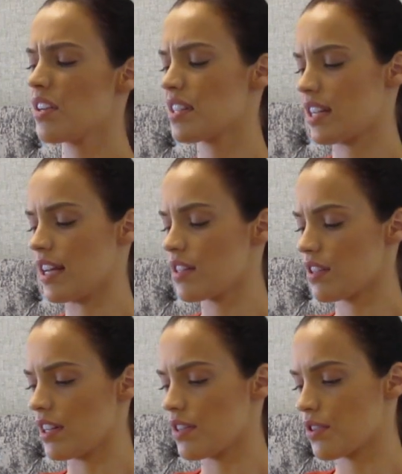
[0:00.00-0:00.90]
got stains
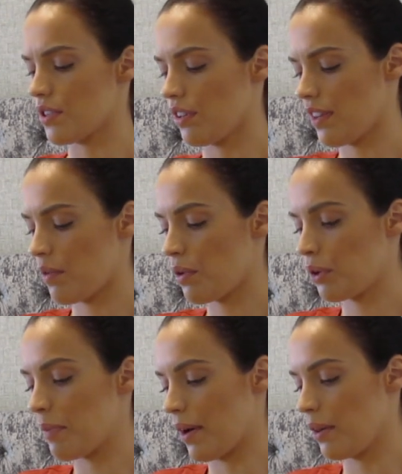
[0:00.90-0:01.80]
on it and stuff that won't
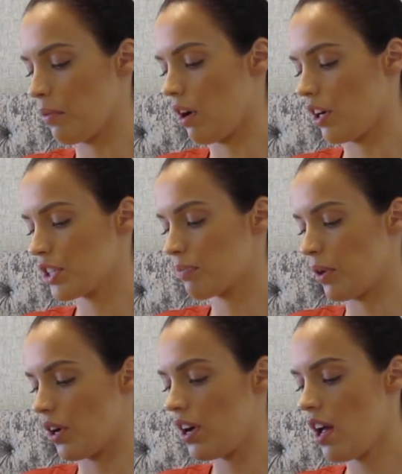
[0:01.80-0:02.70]
come out in the wash,
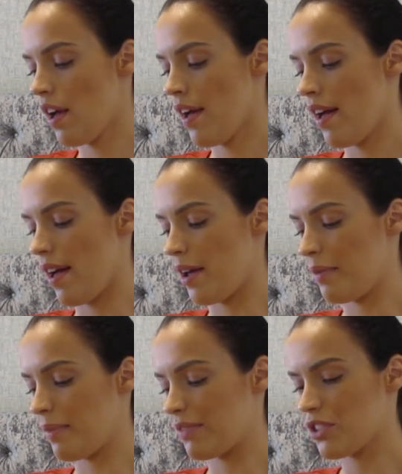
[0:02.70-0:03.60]
but
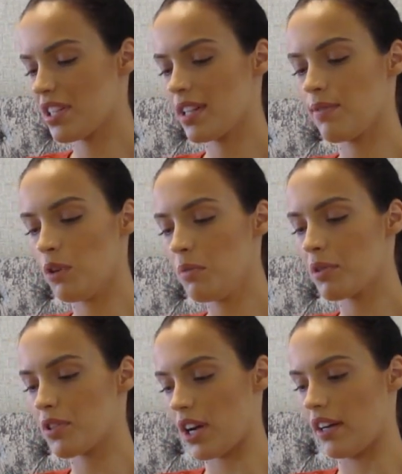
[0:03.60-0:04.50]
I've just give
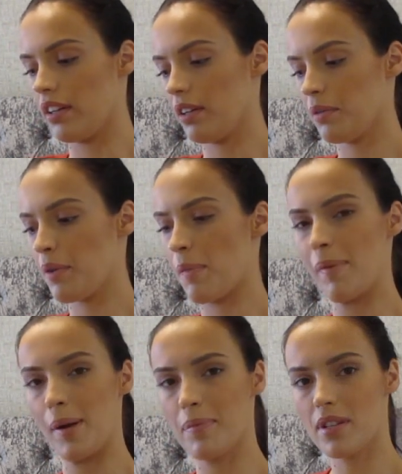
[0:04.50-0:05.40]
up trying to, with the
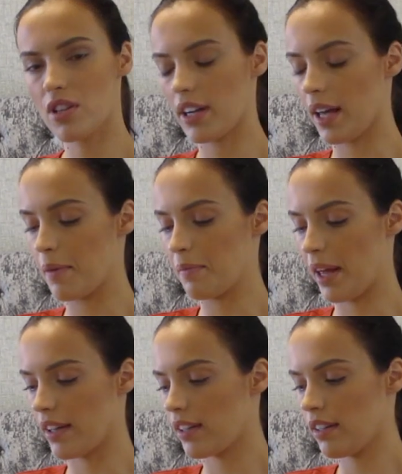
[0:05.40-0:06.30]
bibs, trying to get them
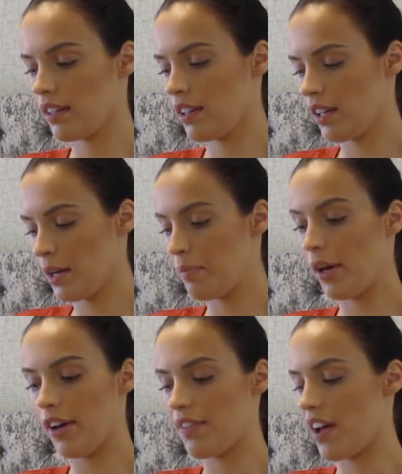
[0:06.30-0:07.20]
like
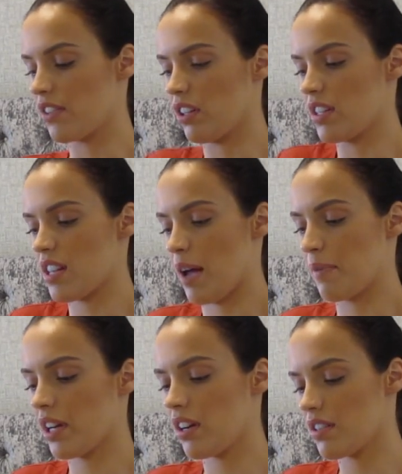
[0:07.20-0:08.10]
perfect all the time,
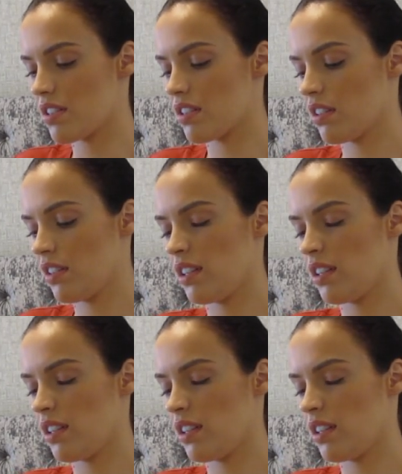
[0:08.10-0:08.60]
because